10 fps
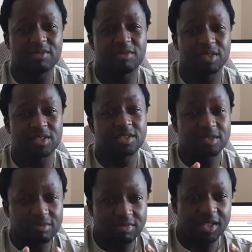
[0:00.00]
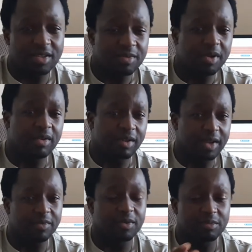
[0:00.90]
which sounds about right
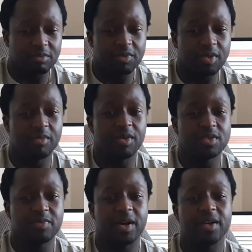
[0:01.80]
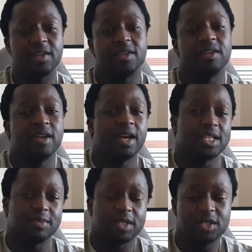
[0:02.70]
for the most part,
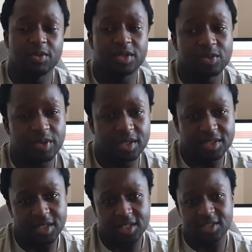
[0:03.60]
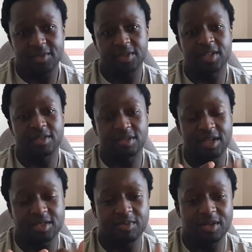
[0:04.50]
especially when you're doing an activity as
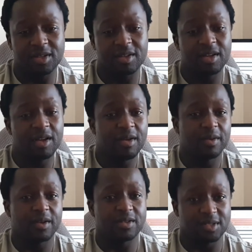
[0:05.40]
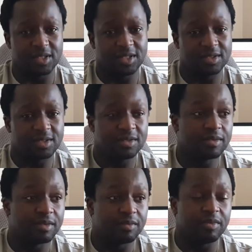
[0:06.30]
sprinting, because it is
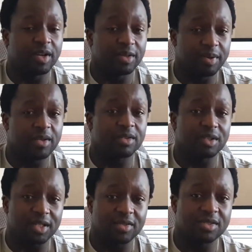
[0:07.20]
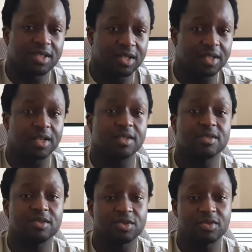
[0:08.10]
very dependent on like your CNS,
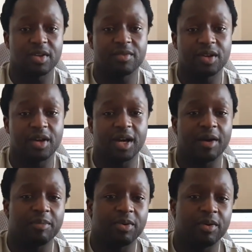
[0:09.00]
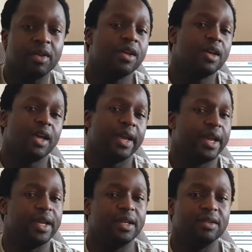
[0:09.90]
your strength, your output,
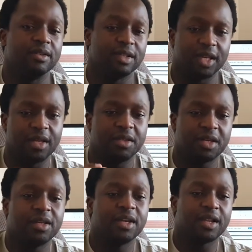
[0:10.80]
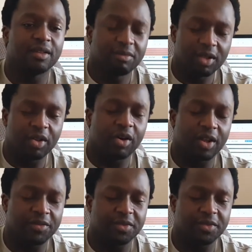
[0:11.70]
and yeah, you can get a lot of